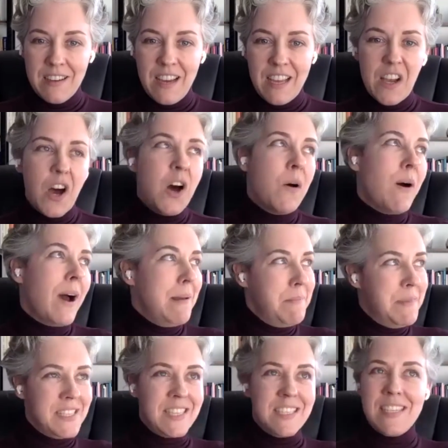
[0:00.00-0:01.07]
Like, oh, I
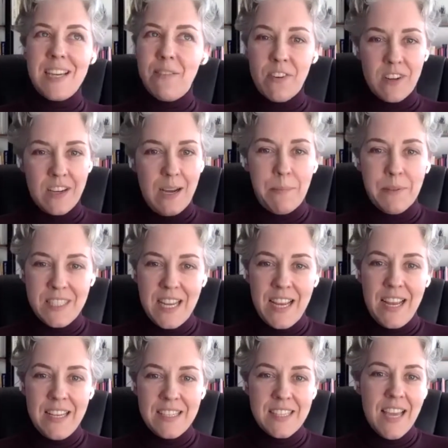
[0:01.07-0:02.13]
messed this up for a couple
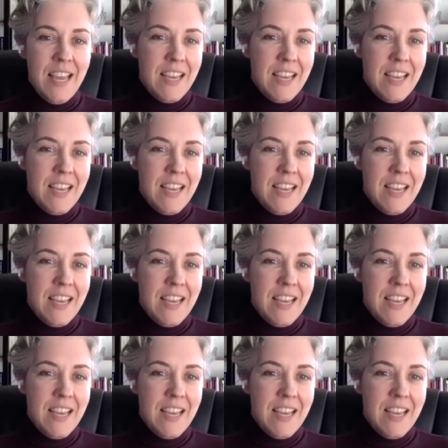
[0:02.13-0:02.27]
days.